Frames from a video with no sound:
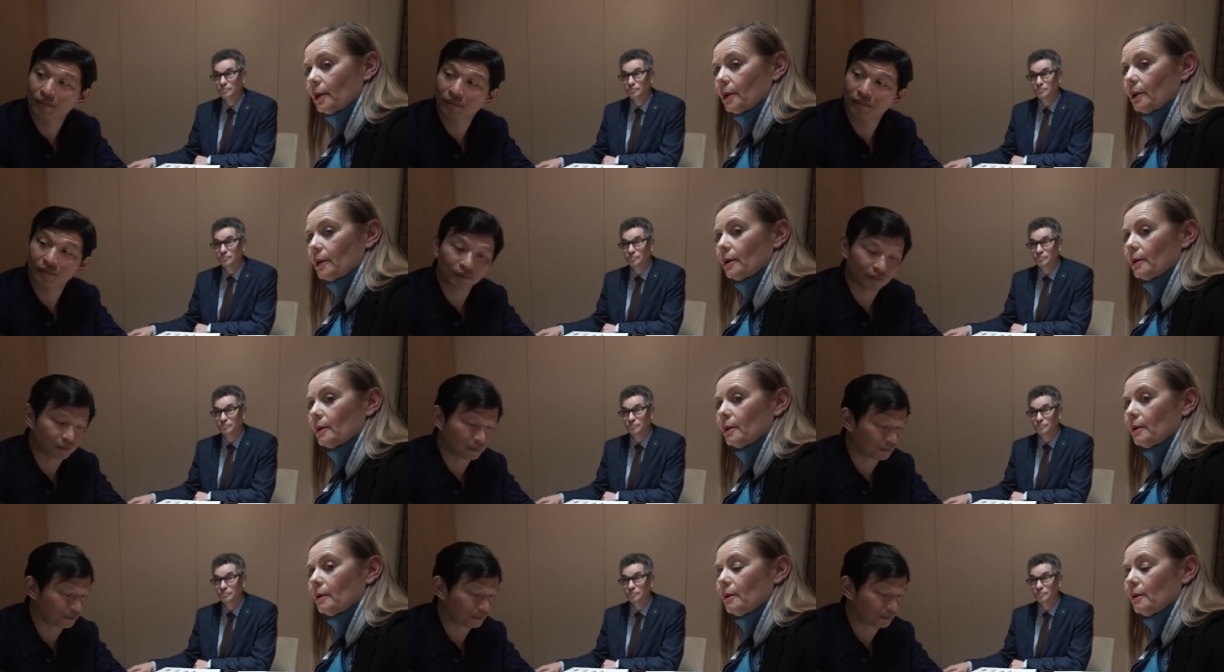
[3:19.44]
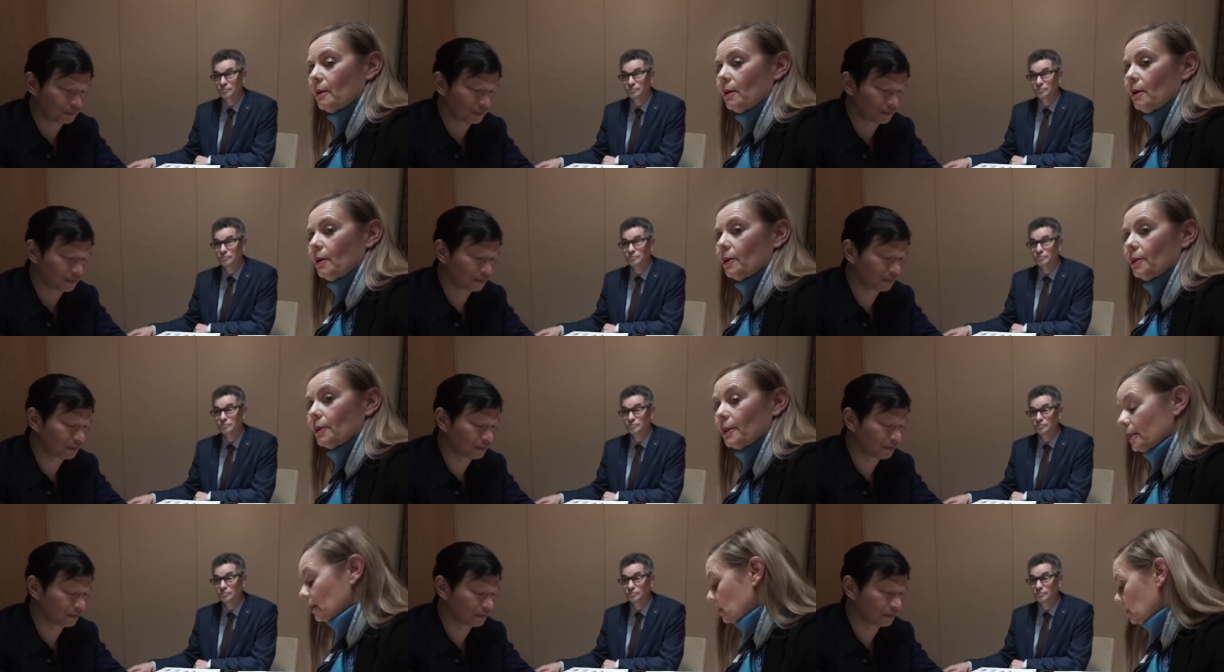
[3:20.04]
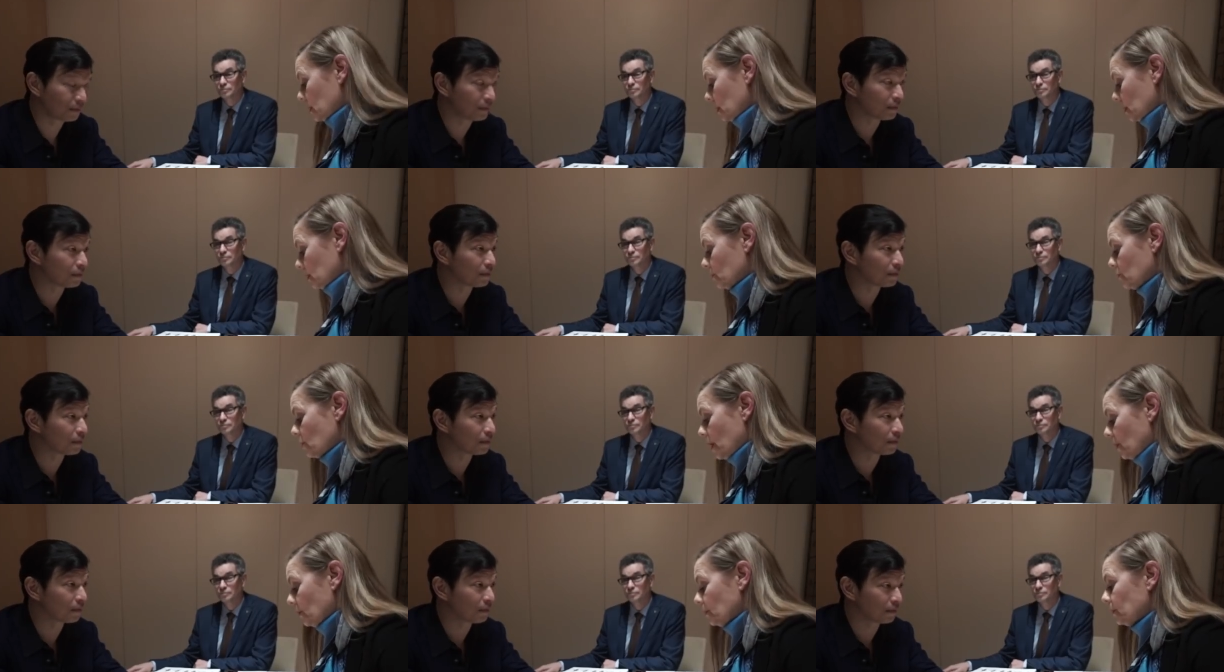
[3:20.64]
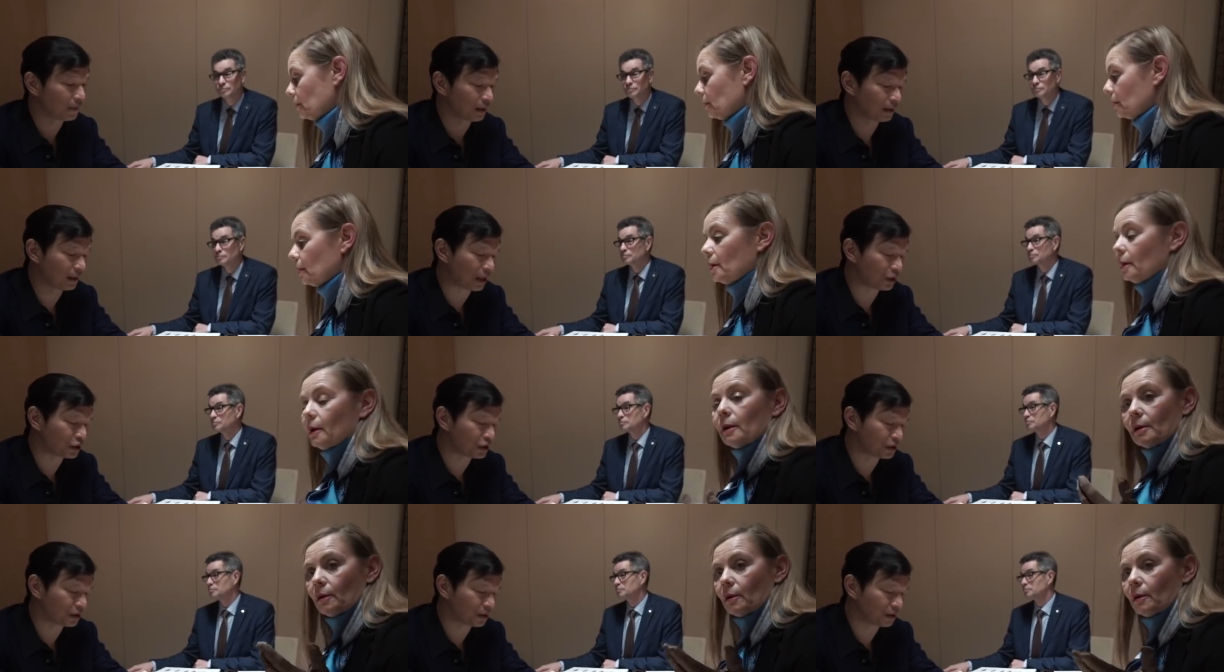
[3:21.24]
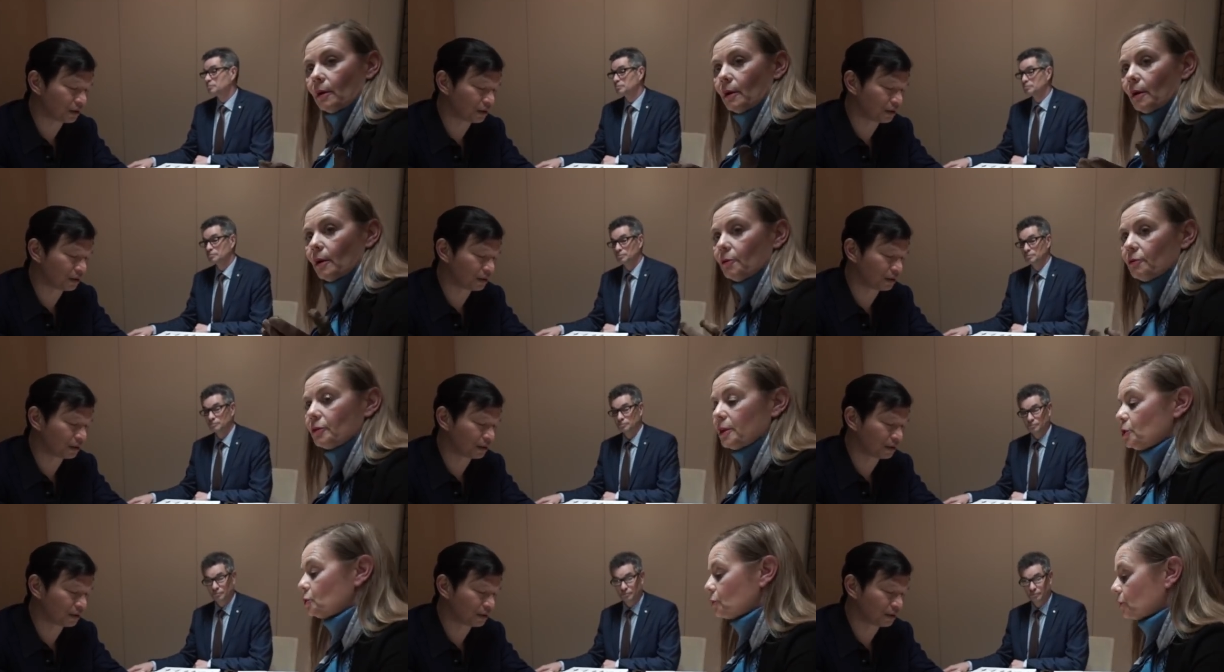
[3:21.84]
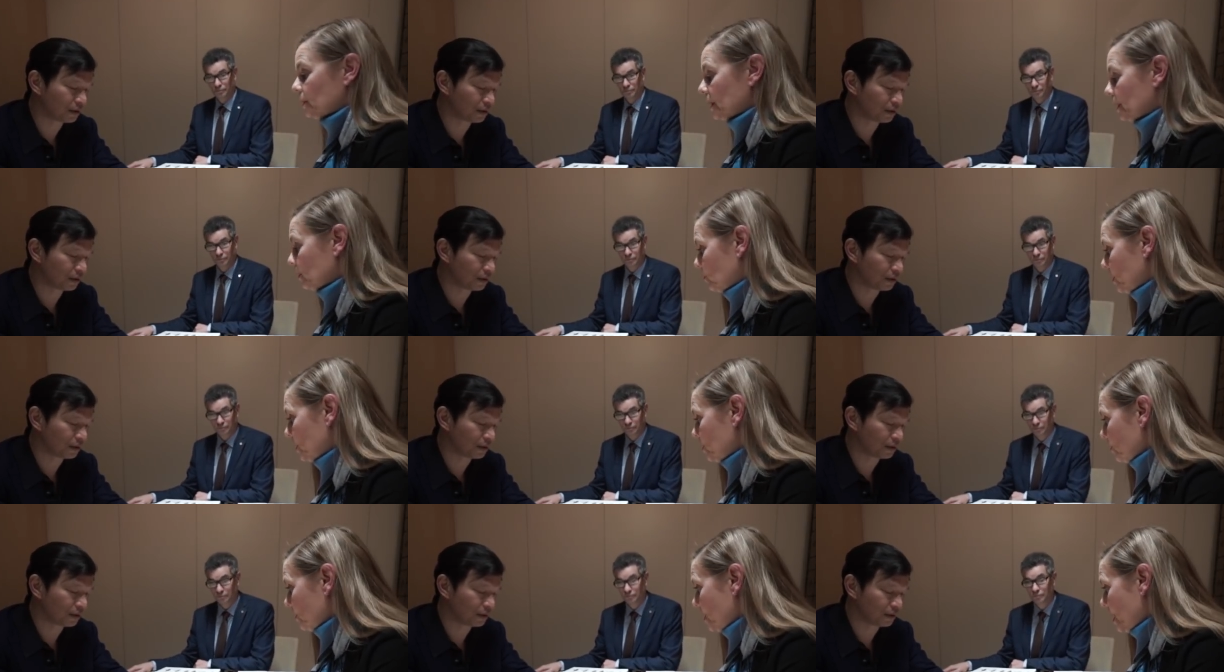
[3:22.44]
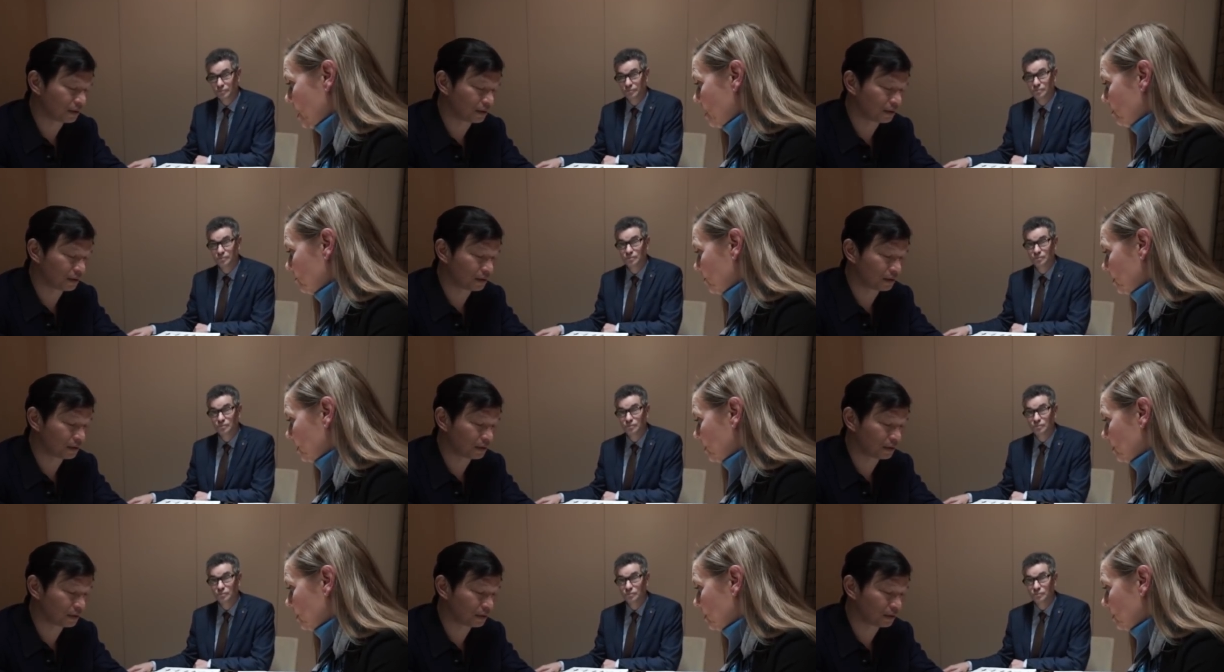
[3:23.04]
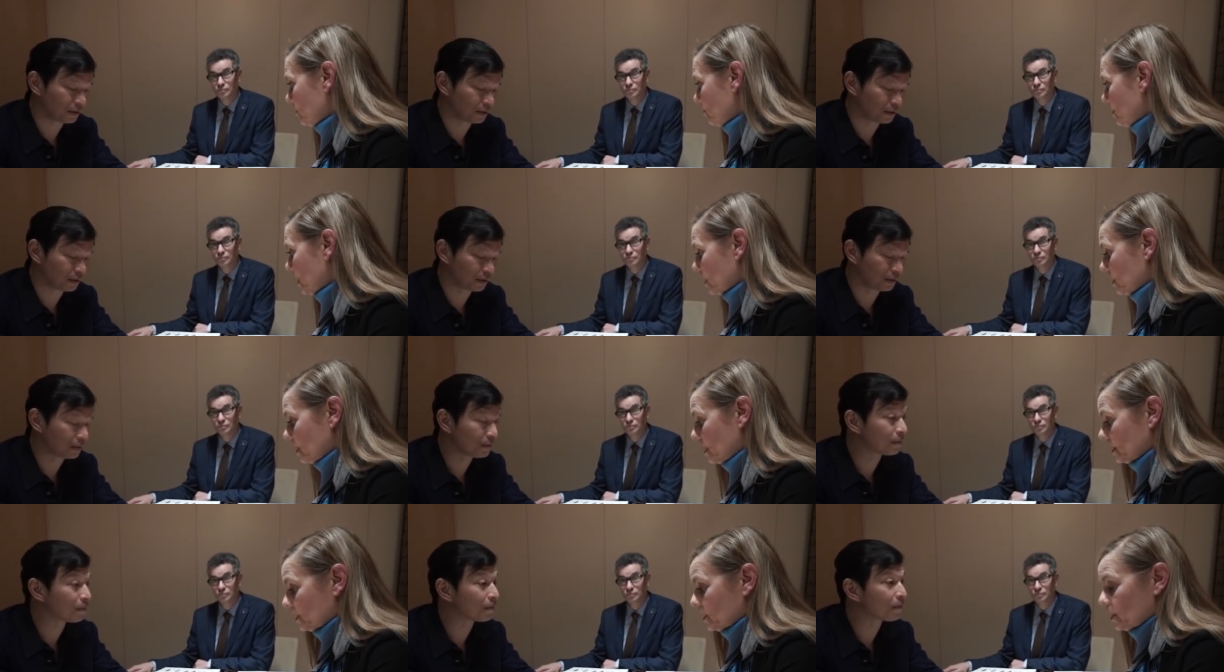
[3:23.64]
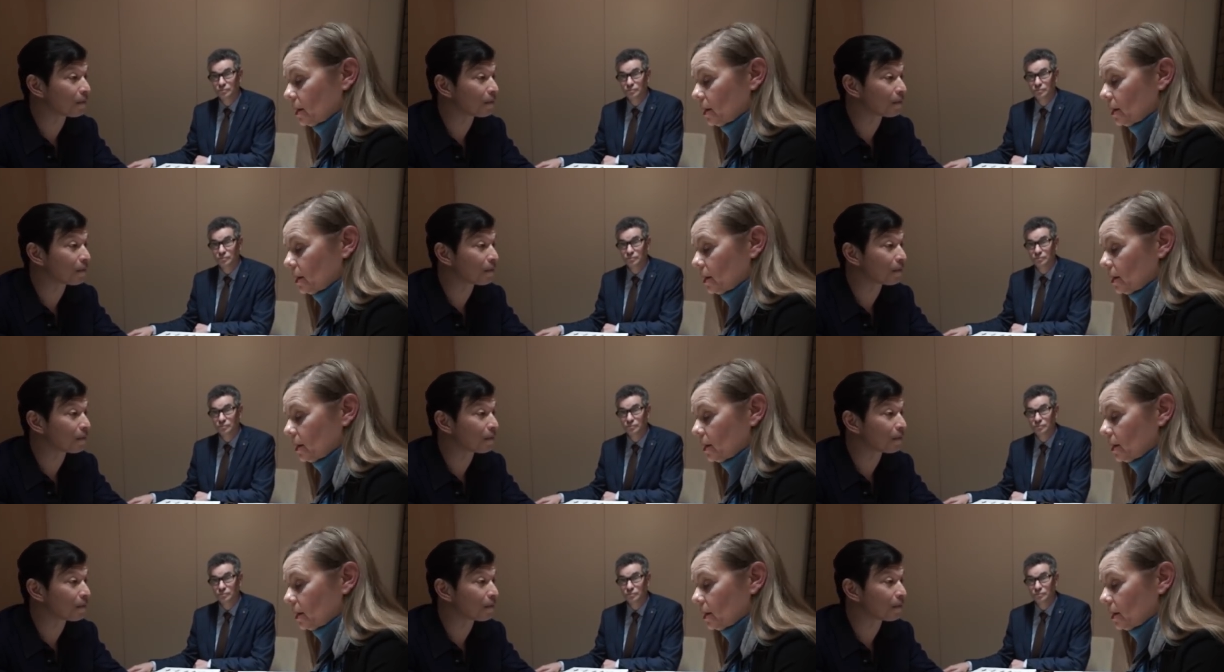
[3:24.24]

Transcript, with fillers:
Speaker 1: the on the crown. Yes. A uh, feature that we don't have in the regular